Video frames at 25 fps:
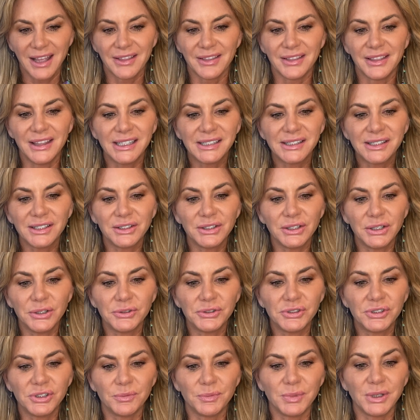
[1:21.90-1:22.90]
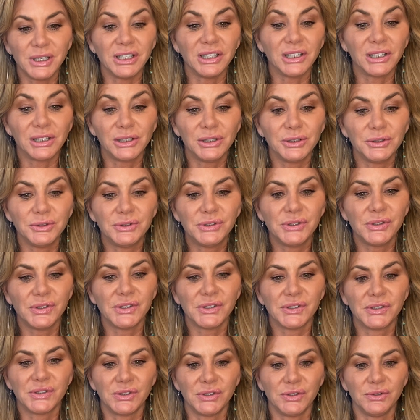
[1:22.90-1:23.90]
This alone should be a clue to
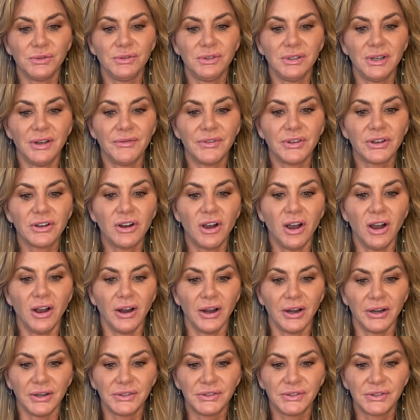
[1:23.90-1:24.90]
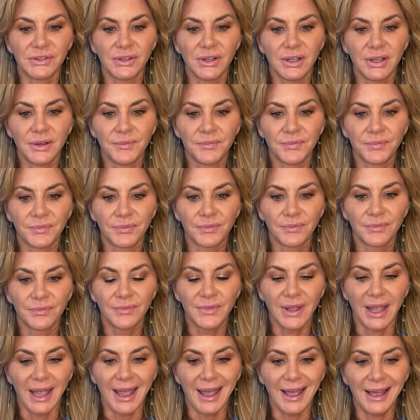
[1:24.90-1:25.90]
the student of the cards
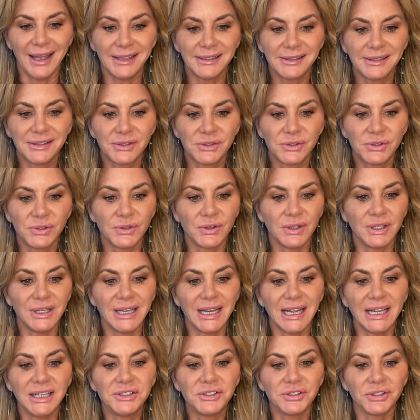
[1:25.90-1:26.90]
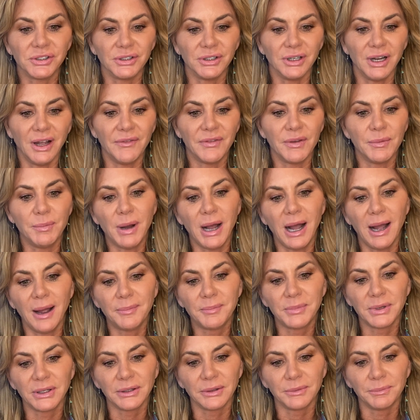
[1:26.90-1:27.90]
as to the nature of the,
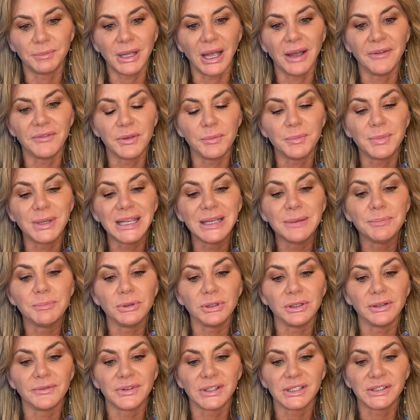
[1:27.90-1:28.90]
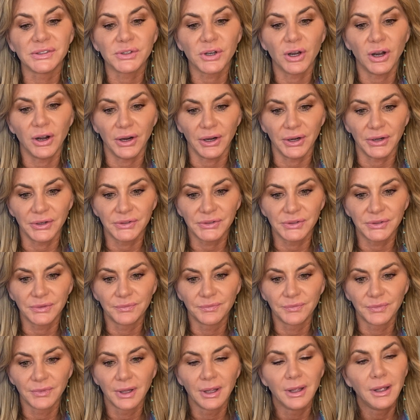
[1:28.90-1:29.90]
popul- of the people of these cards.
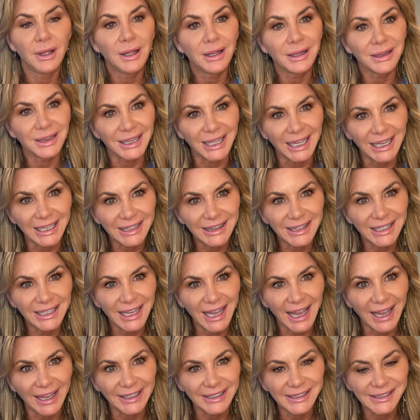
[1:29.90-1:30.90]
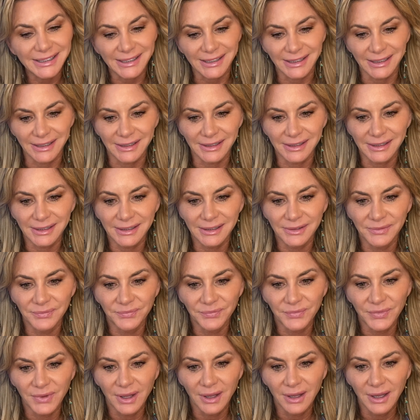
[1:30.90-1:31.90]
Like the aces,
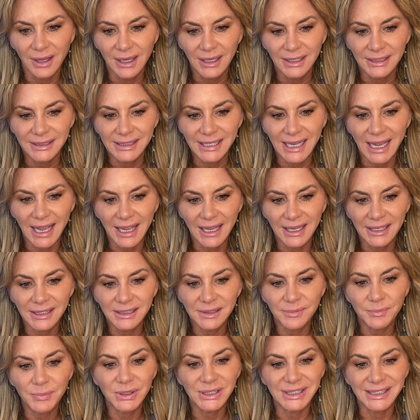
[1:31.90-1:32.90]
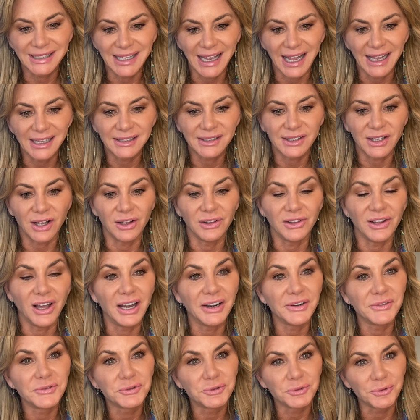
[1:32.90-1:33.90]
tens possess a
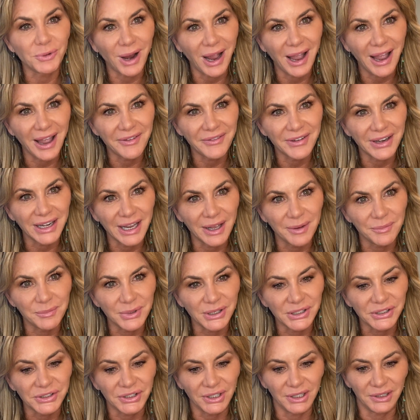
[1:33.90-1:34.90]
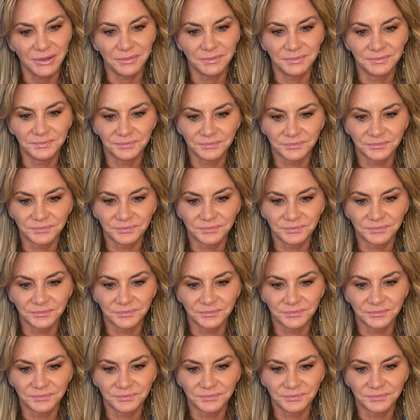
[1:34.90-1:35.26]
lot of drive and ambition.